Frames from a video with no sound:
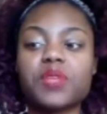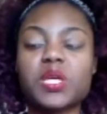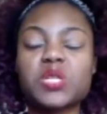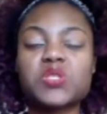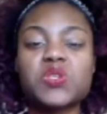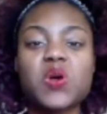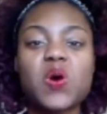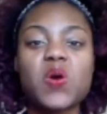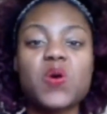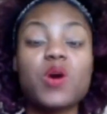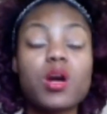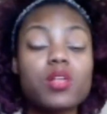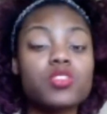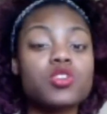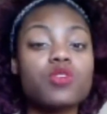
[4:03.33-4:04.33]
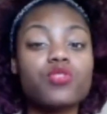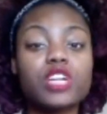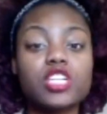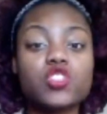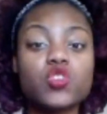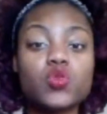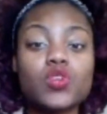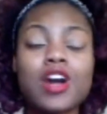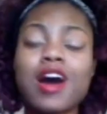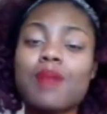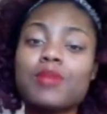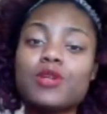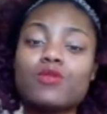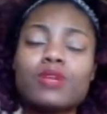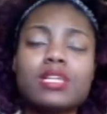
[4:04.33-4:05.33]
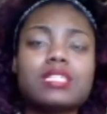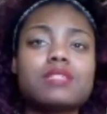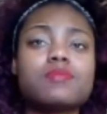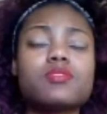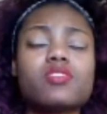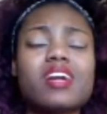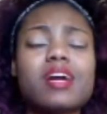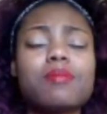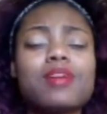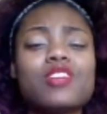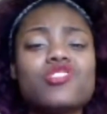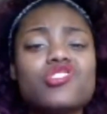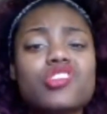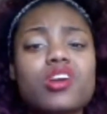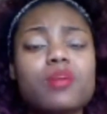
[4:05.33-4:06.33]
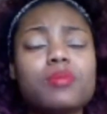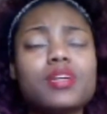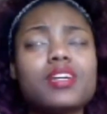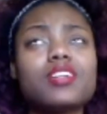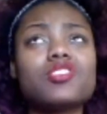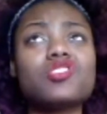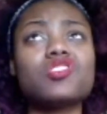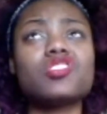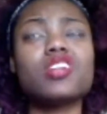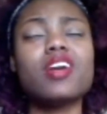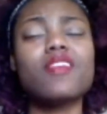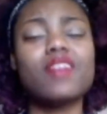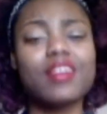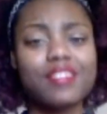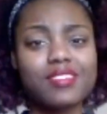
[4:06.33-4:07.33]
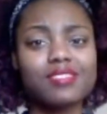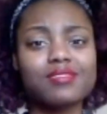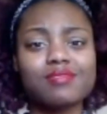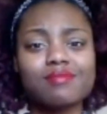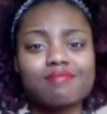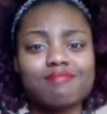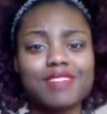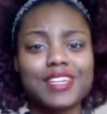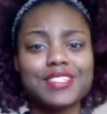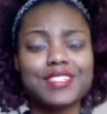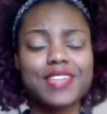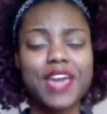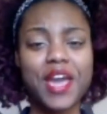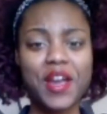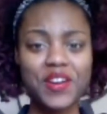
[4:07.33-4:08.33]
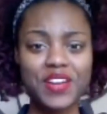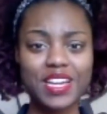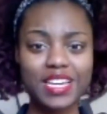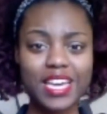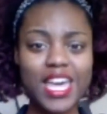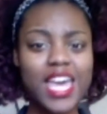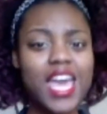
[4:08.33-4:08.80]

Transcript: So don't forget to comment, rate, subscribe, and share, because sharing is caring.